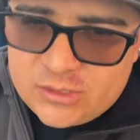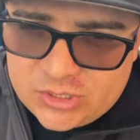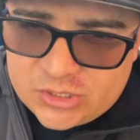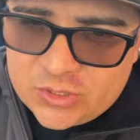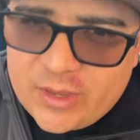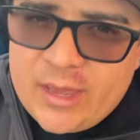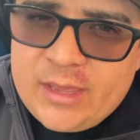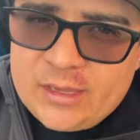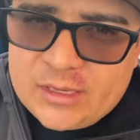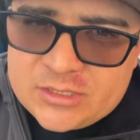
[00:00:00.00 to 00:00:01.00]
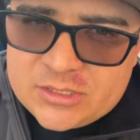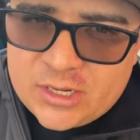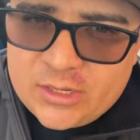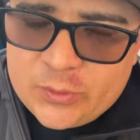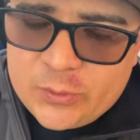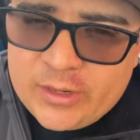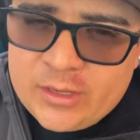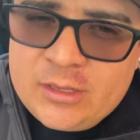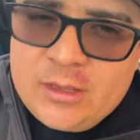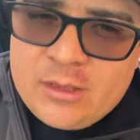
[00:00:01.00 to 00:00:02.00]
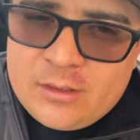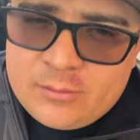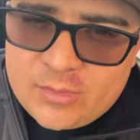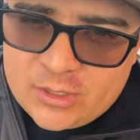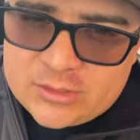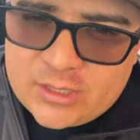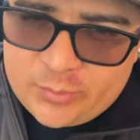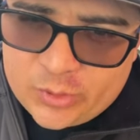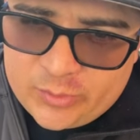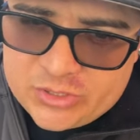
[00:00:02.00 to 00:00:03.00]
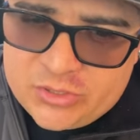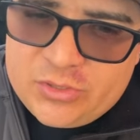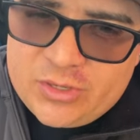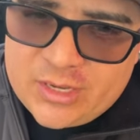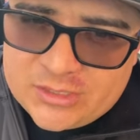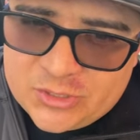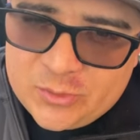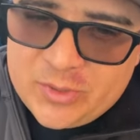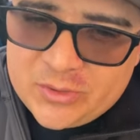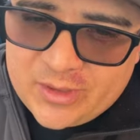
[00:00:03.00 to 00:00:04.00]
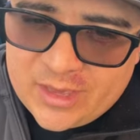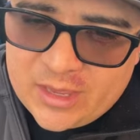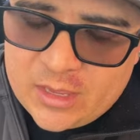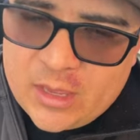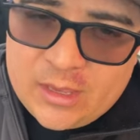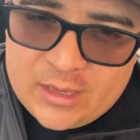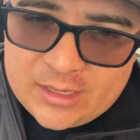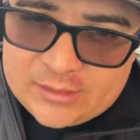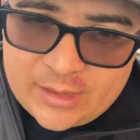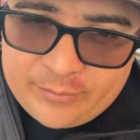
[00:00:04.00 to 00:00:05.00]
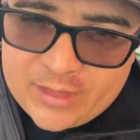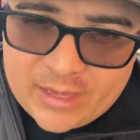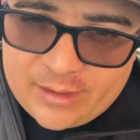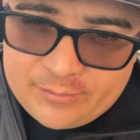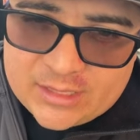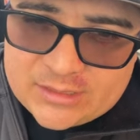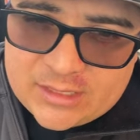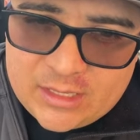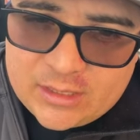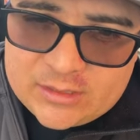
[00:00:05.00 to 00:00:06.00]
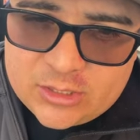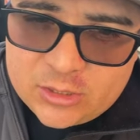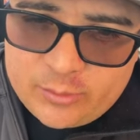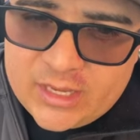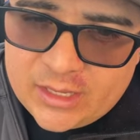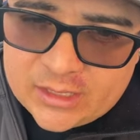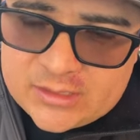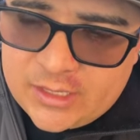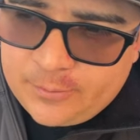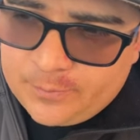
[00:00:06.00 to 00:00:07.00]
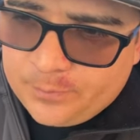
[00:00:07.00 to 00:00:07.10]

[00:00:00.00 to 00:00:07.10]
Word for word: just go ahead and start doing it because i promise you you guys gonna be okay and i'm not i'm not saying that it's gonna be easy